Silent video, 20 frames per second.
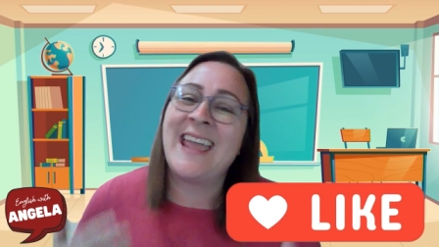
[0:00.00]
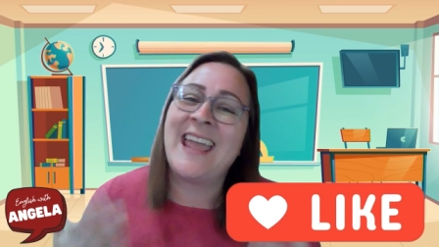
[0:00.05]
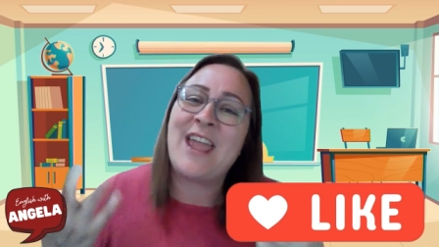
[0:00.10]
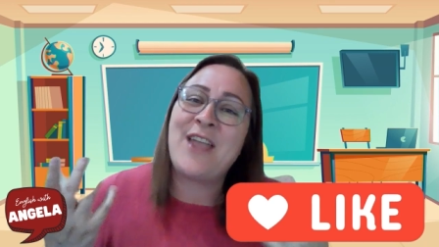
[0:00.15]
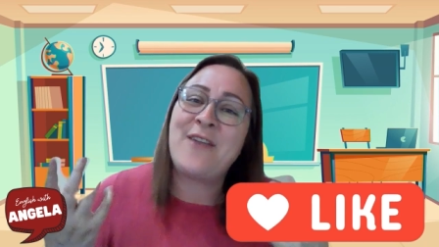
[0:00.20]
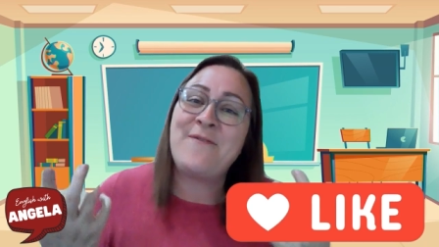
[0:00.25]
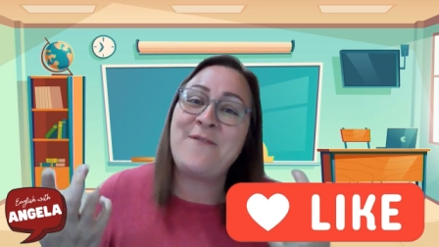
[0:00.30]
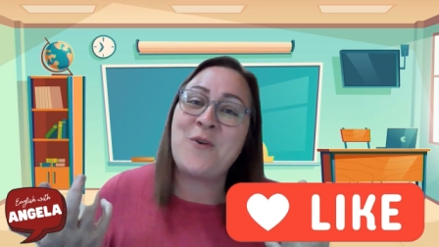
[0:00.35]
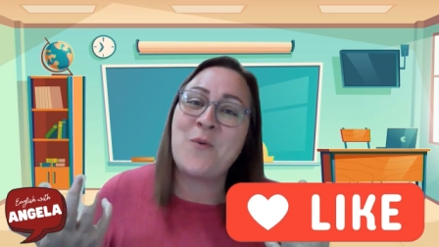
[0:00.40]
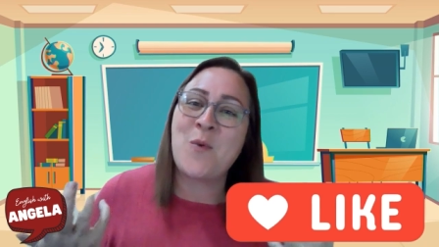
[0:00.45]

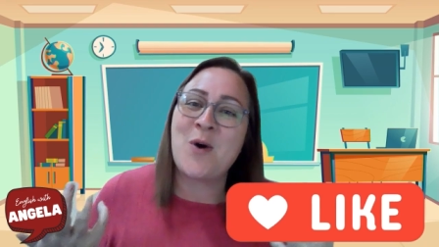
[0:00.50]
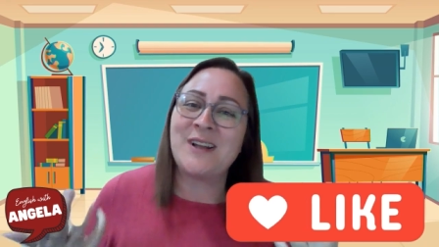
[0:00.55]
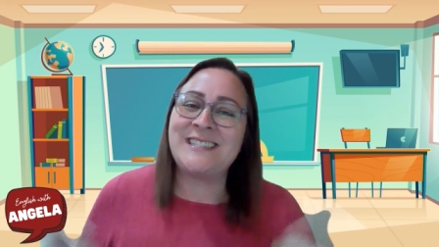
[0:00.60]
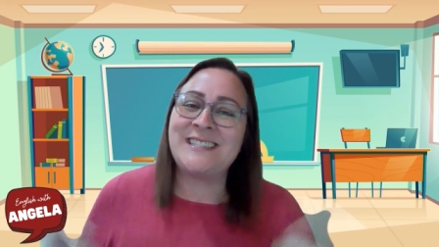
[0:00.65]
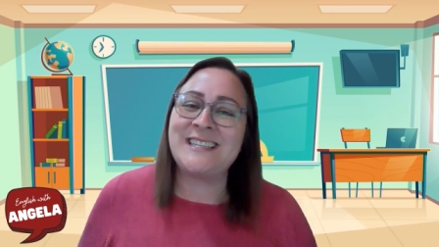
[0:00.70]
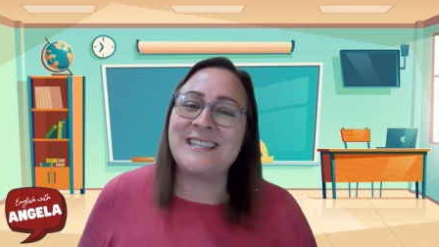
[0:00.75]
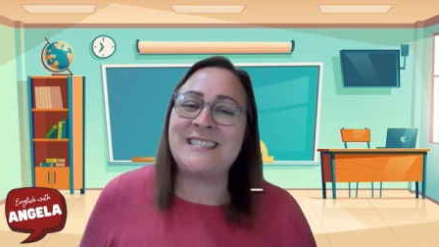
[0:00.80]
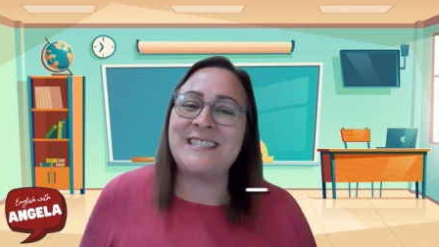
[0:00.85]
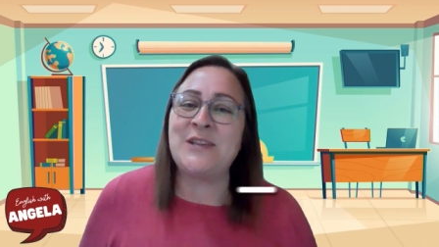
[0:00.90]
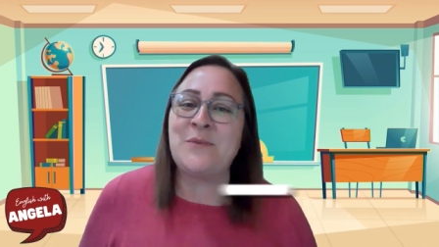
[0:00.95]
If you want
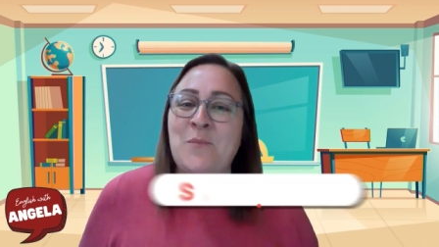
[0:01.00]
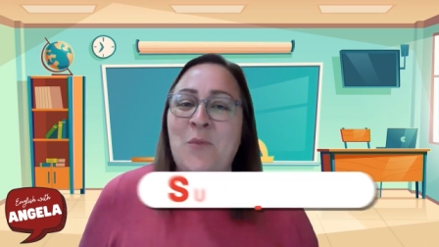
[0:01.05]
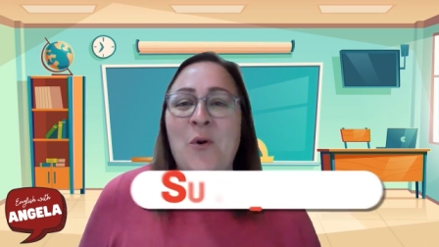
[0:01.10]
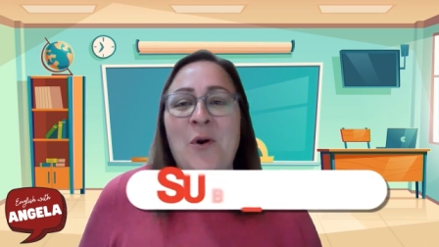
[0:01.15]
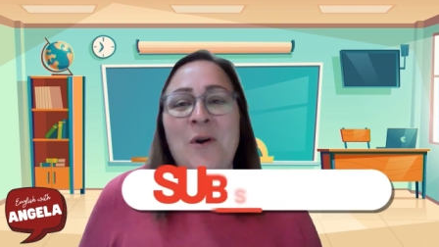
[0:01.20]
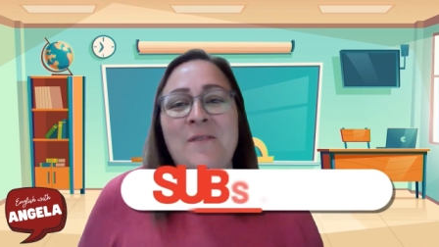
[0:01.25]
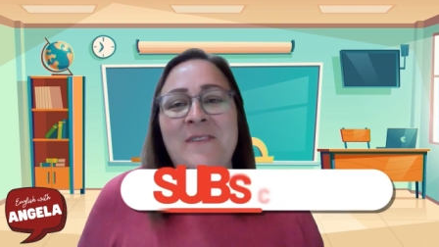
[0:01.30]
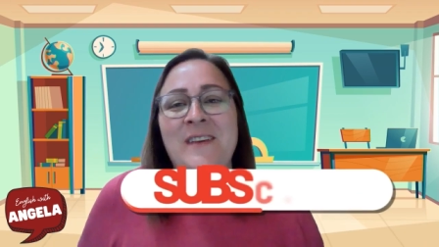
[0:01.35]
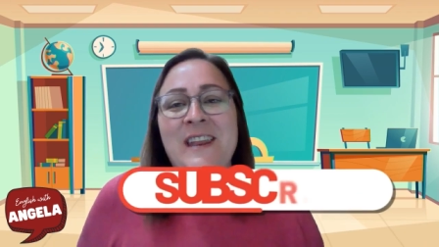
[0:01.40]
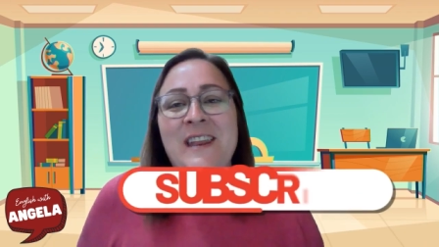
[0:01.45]
to see
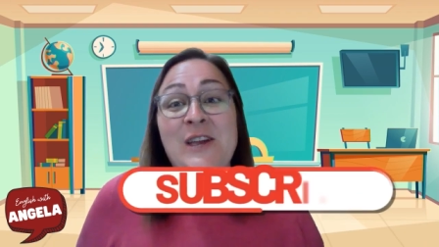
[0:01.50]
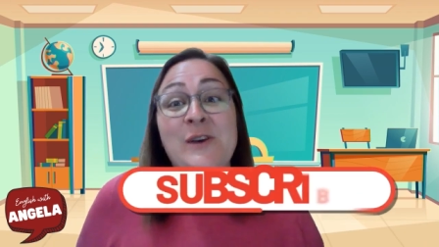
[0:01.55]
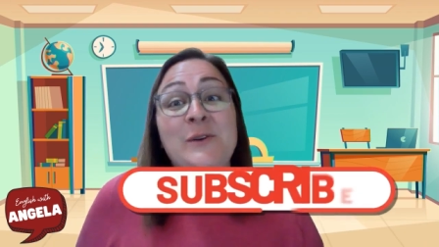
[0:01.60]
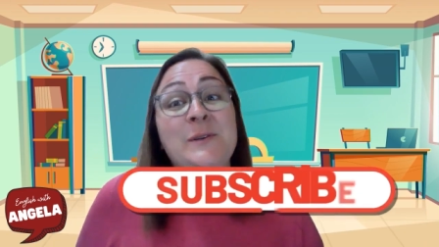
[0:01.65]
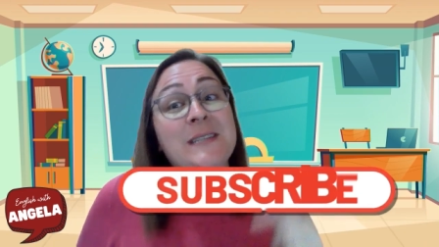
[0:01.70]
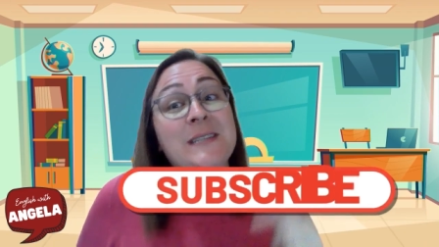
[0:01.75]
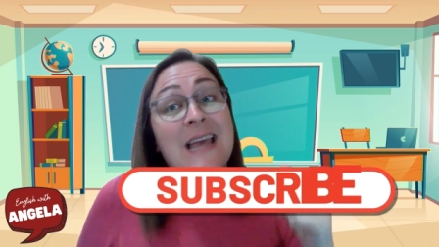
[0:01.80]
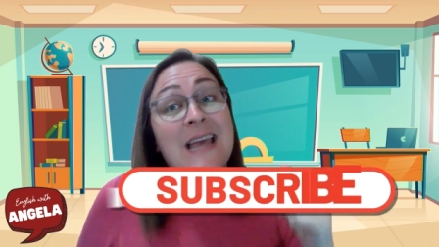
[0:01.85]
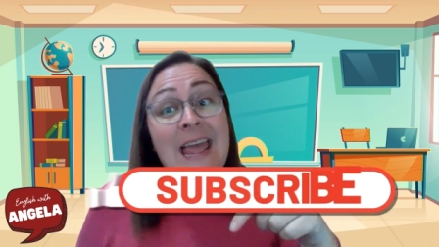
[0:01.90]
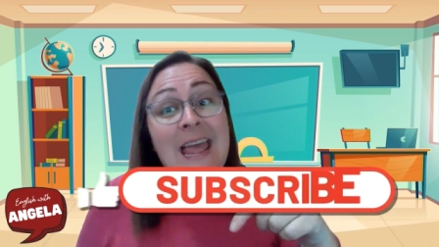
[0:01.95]
more videos,
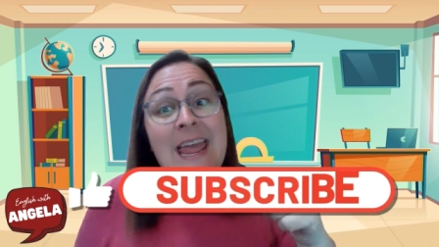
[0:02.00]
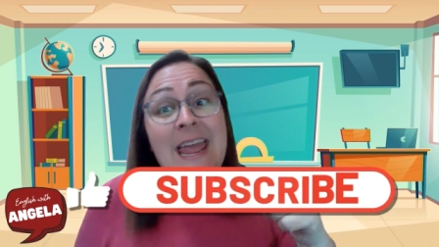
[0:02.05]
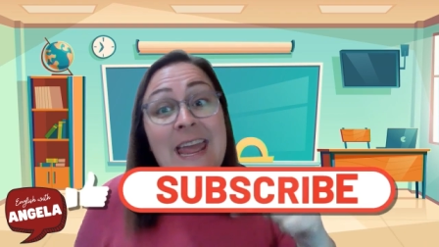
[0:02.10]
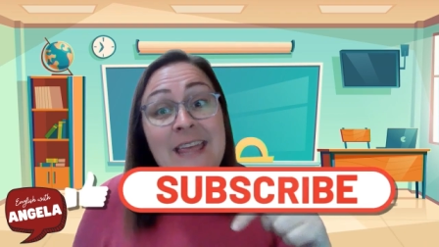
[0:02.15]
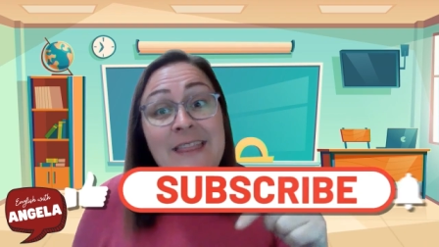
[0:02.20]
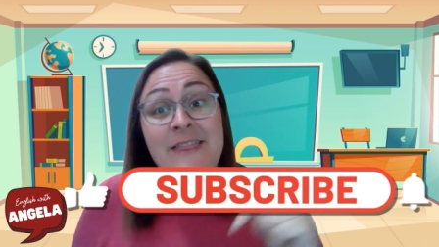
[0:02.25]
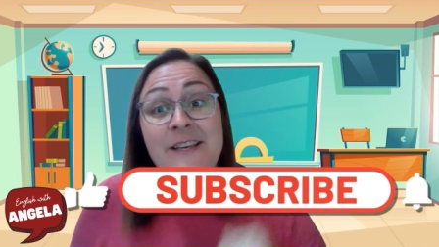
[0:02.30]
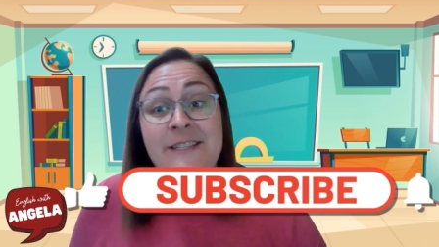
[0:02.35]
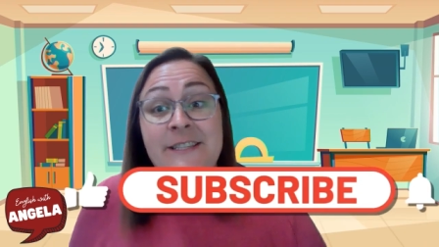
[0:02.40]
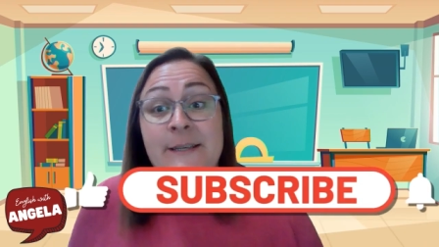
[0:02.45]

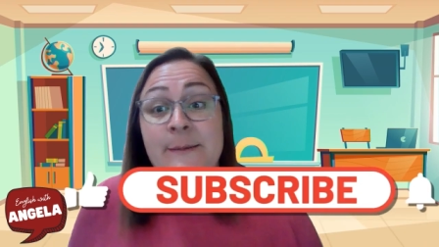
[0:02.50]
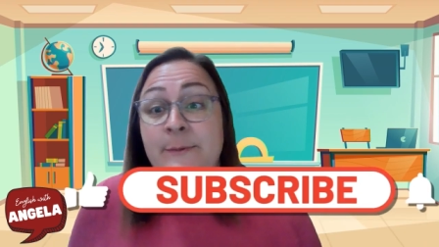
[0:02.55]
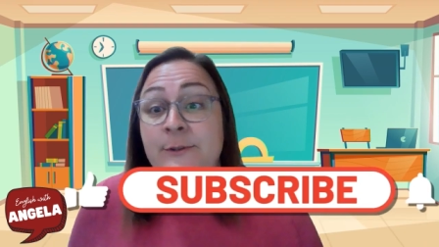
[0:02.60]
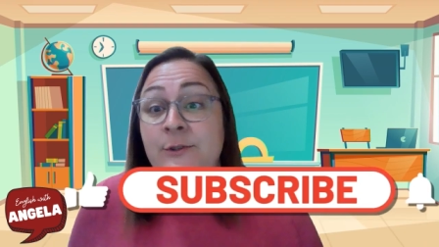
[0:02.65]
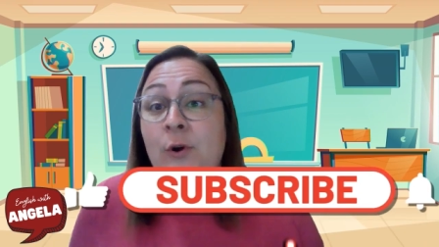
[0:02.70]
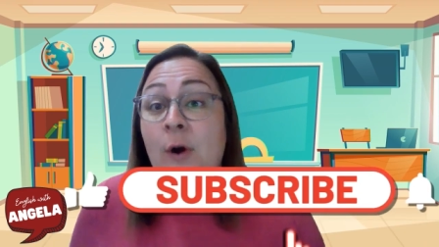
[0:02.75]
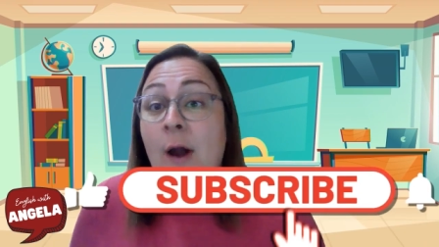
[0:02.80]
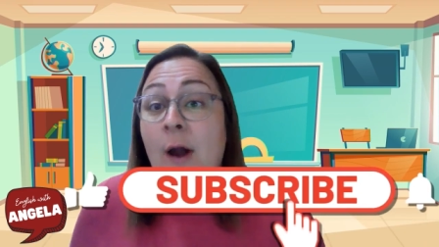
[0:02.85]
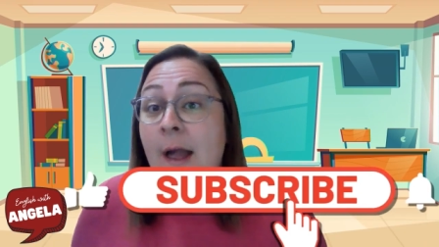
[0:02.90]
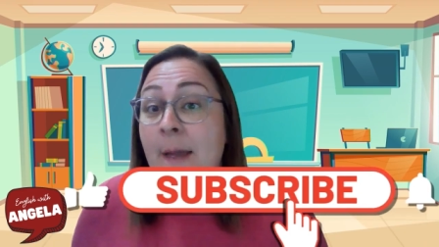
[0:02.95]
hit the
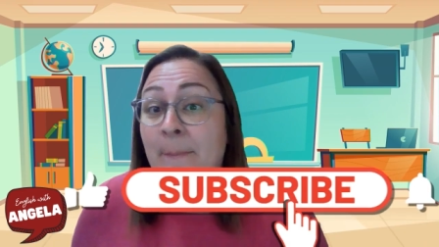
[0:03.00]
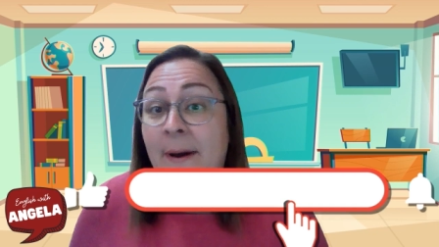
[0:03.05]
subscribe